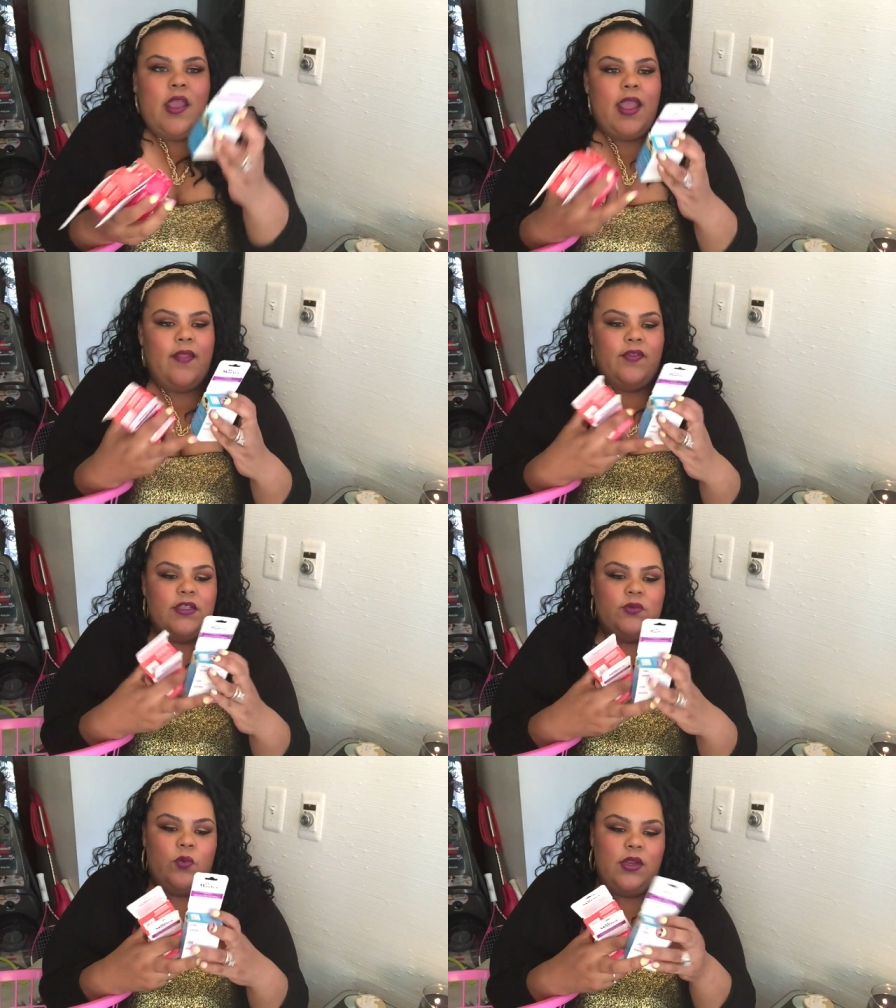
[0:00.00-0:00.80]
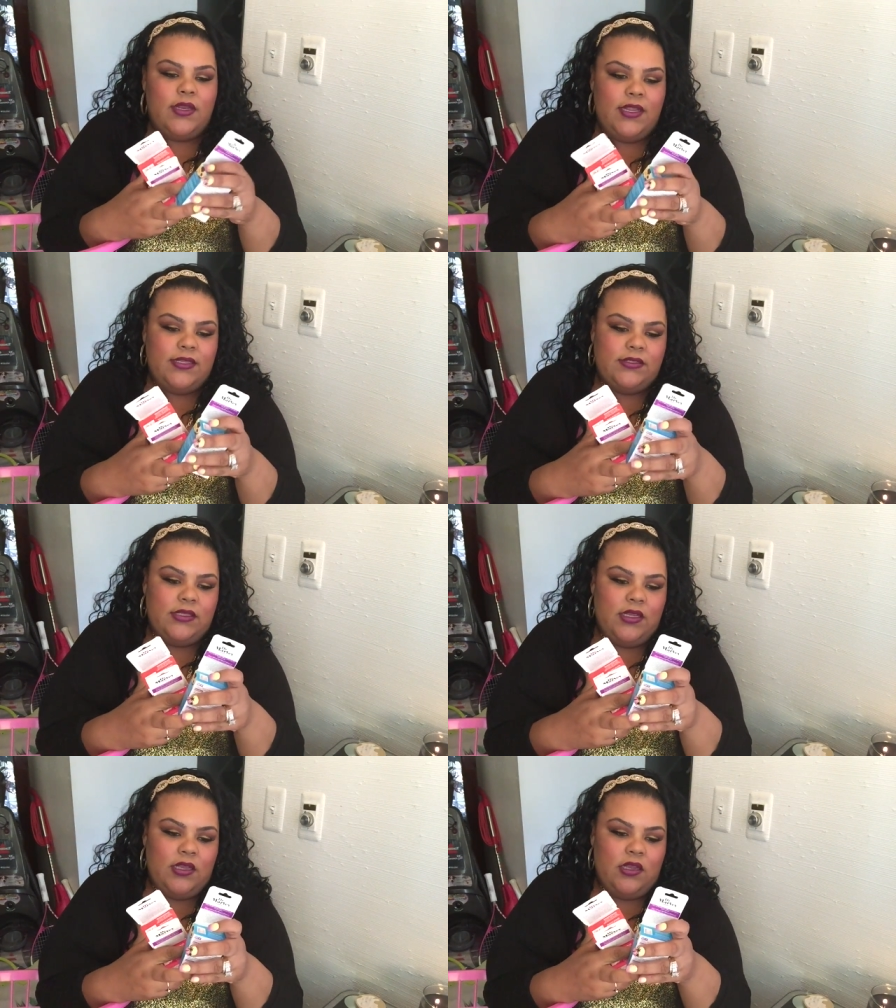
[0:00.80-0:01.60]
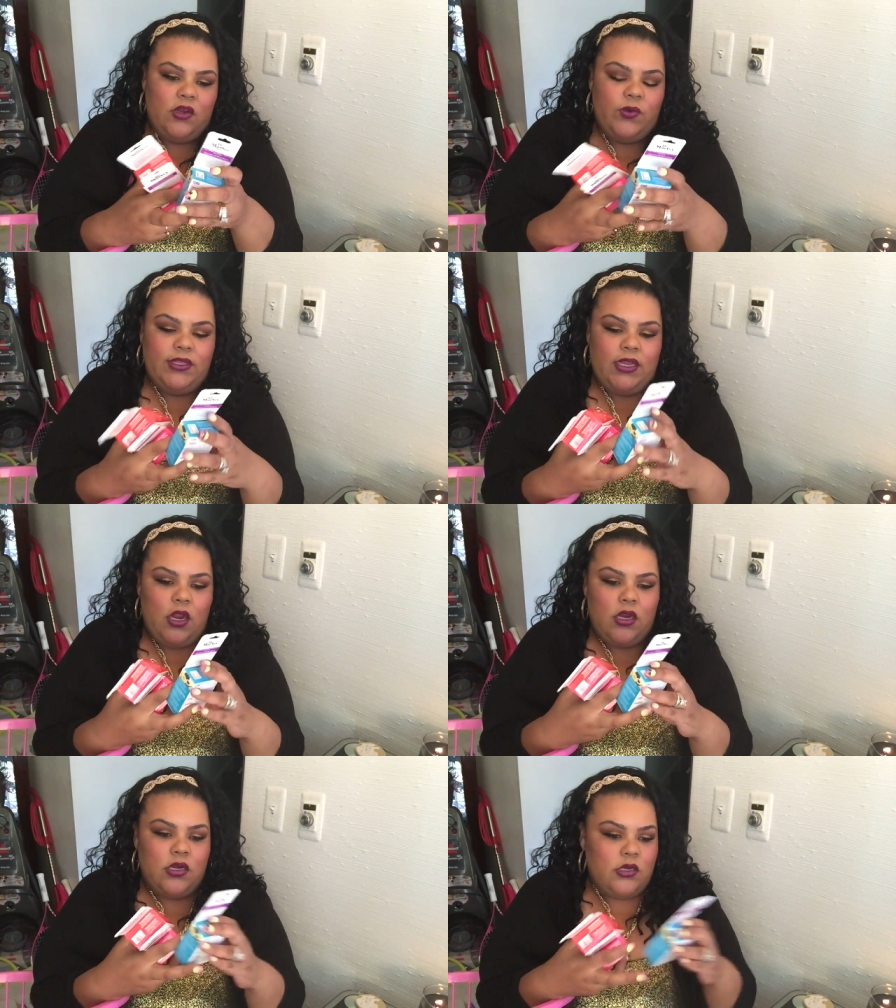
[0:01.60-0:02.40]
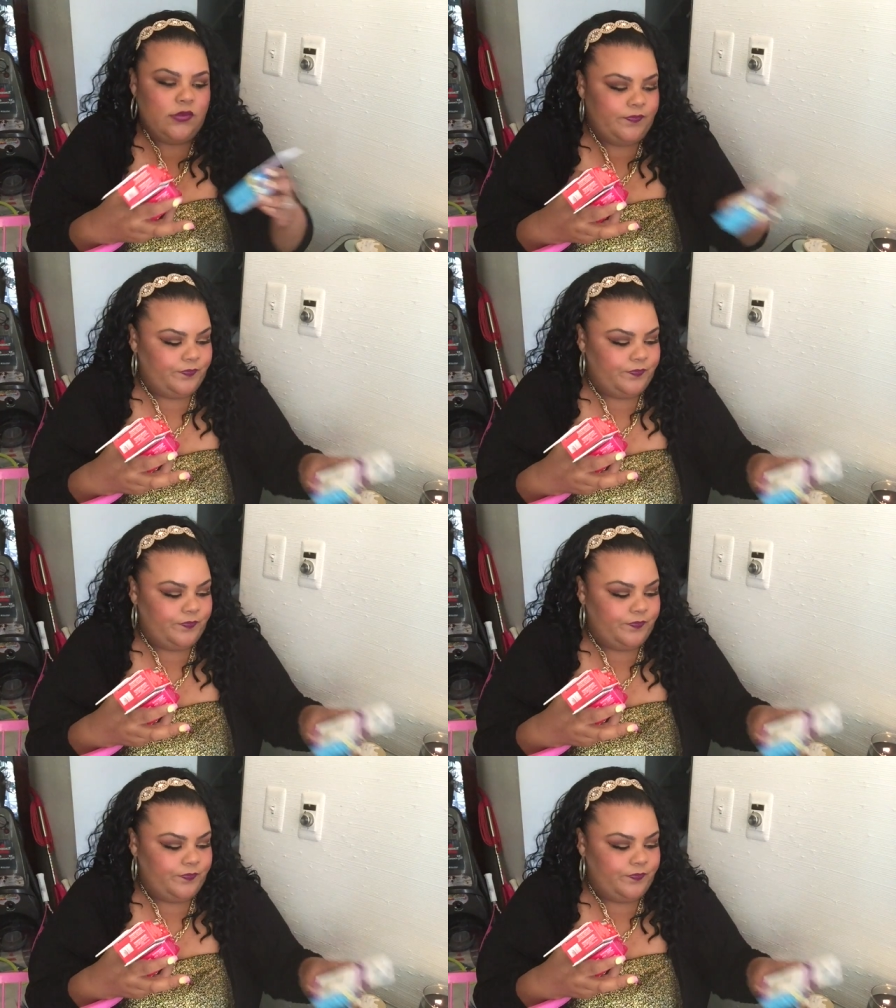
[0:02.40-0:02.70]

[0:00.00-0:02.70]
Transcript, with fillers: and this one is the acrylic herd